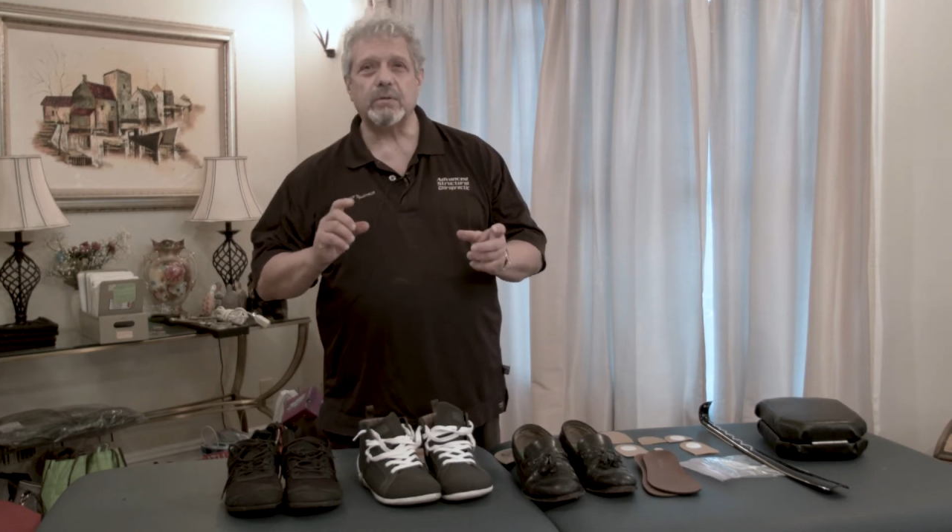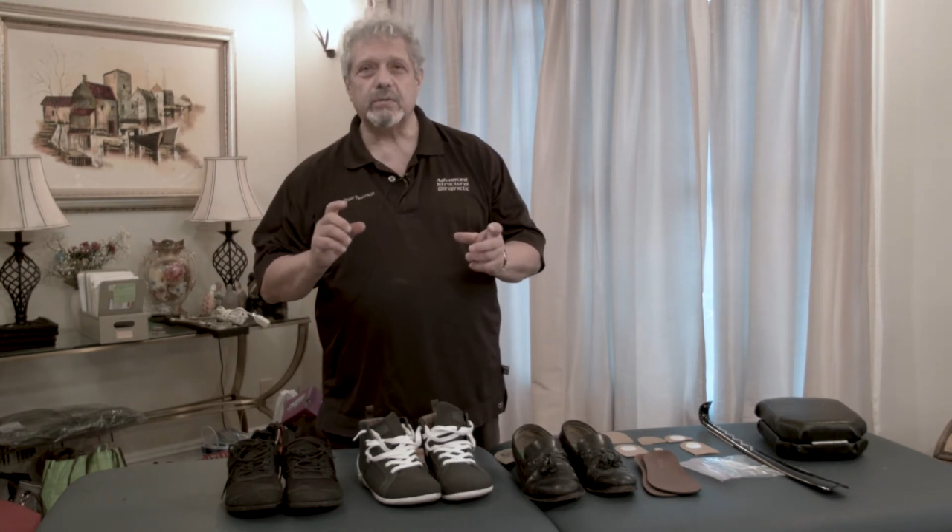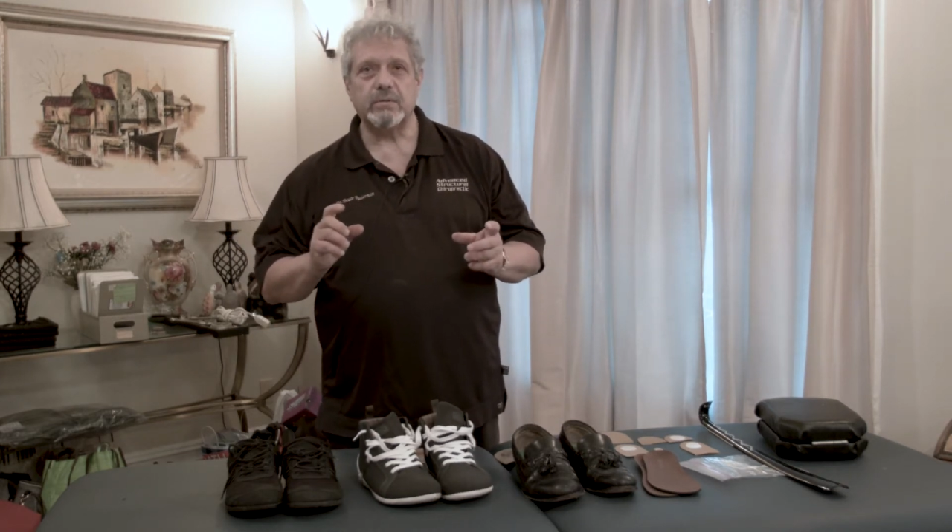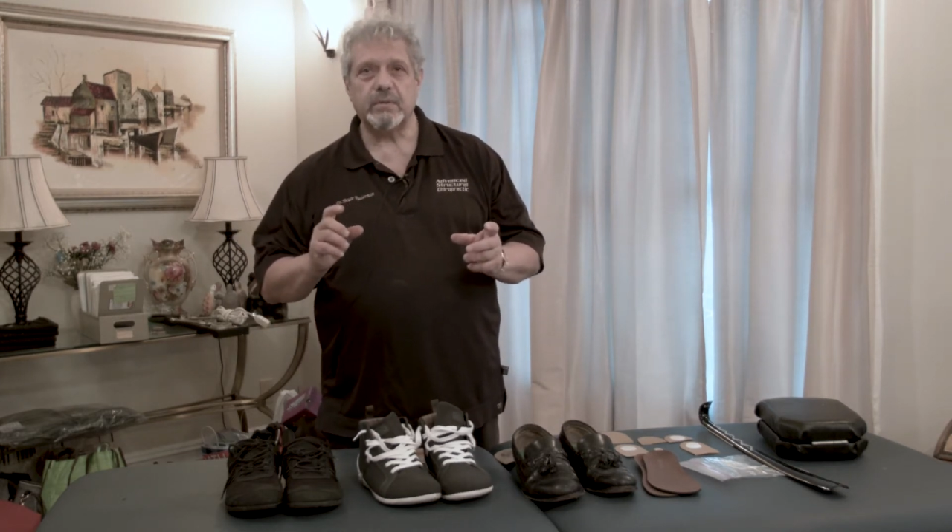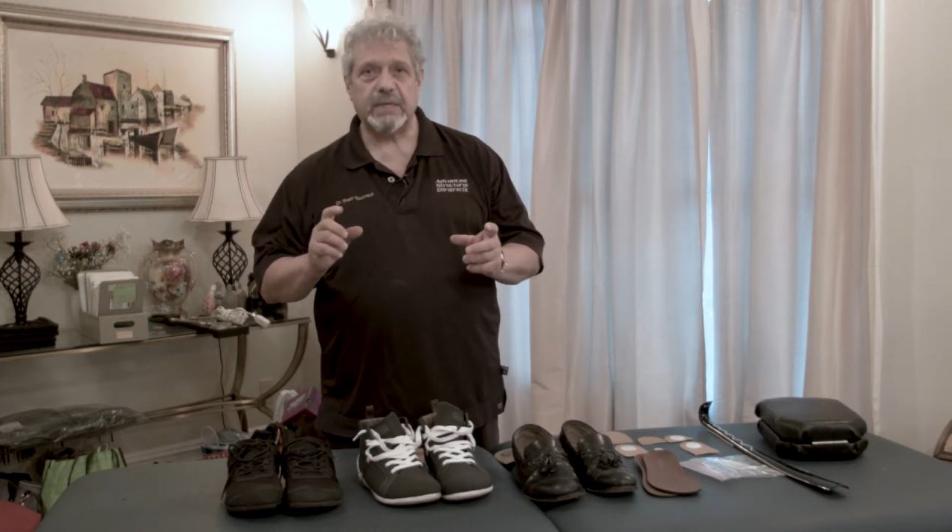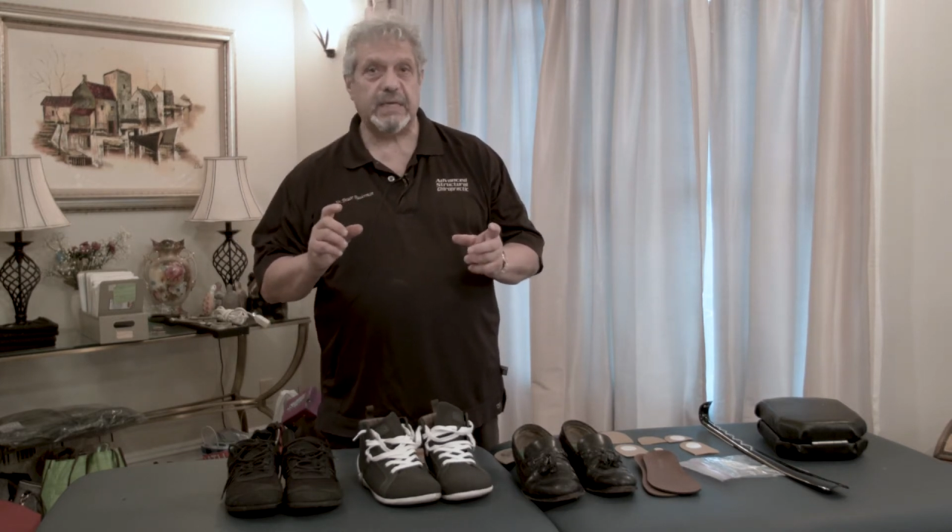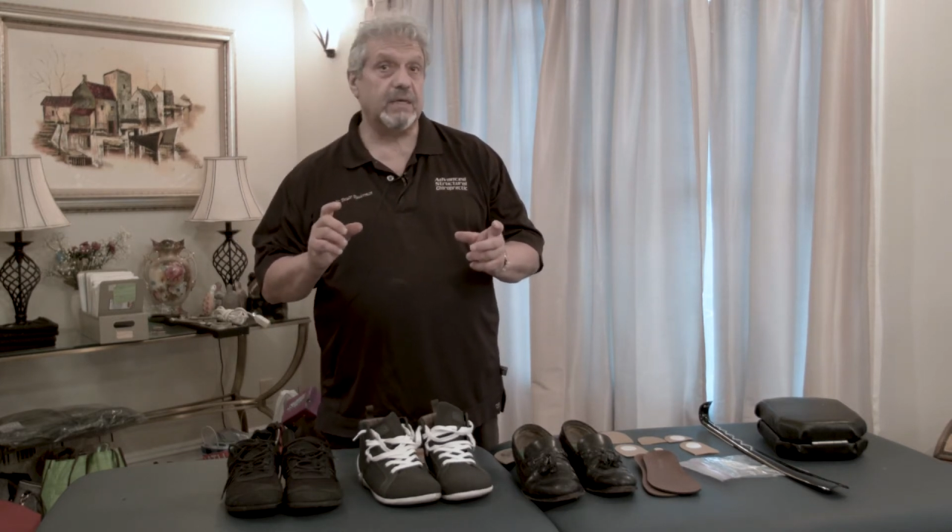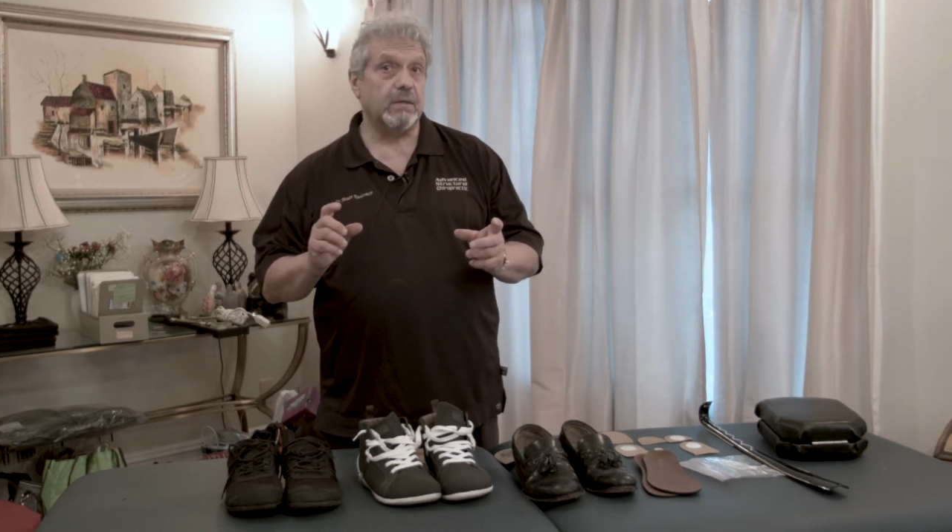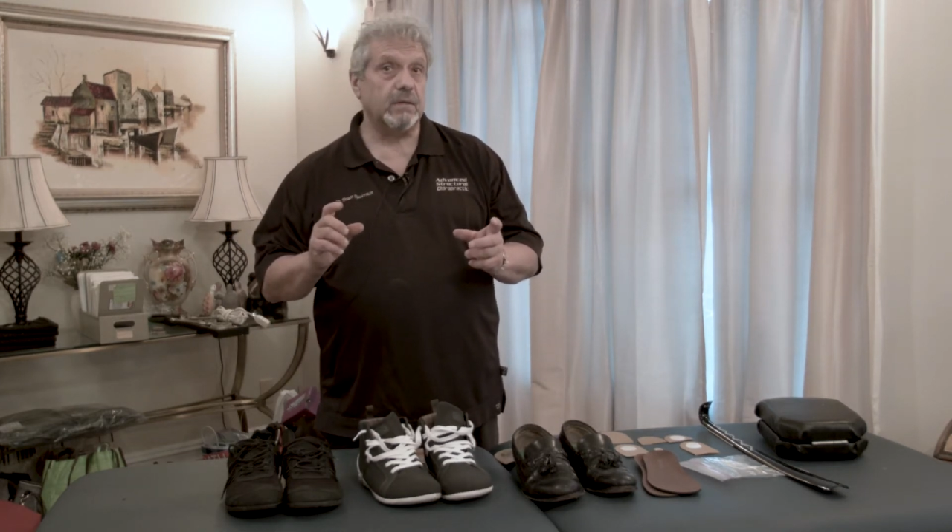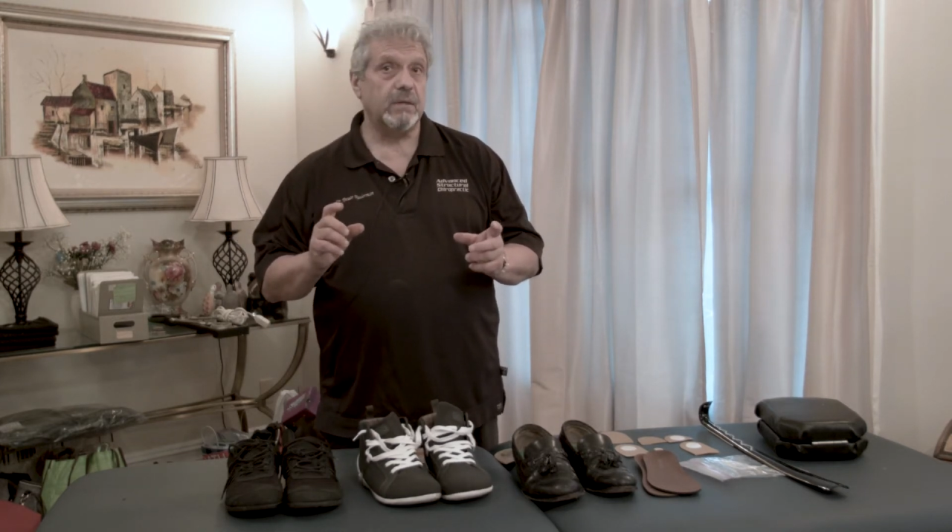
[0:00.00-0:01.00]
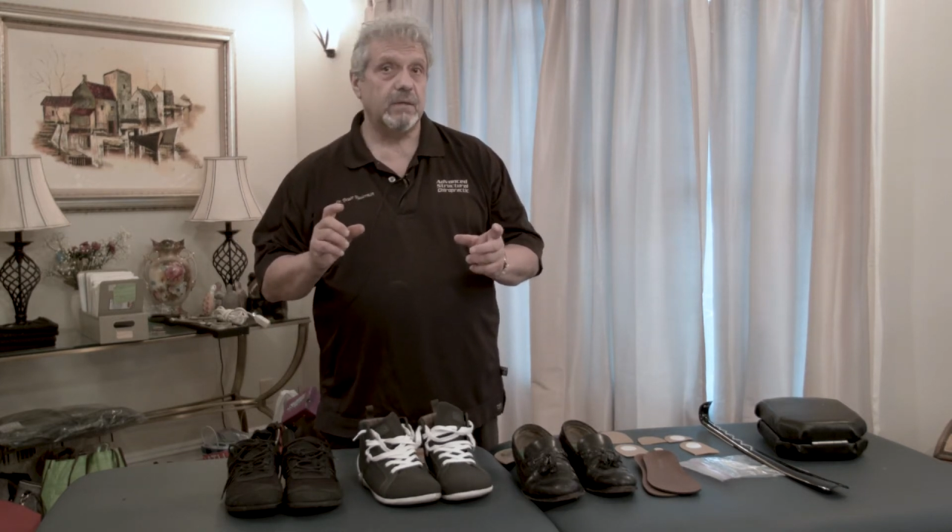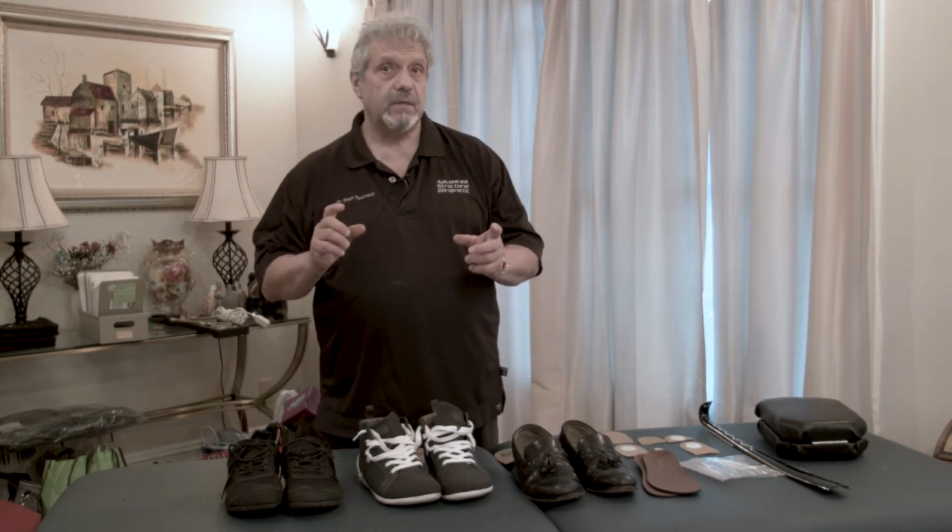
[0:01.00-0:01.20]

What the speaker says: inch heel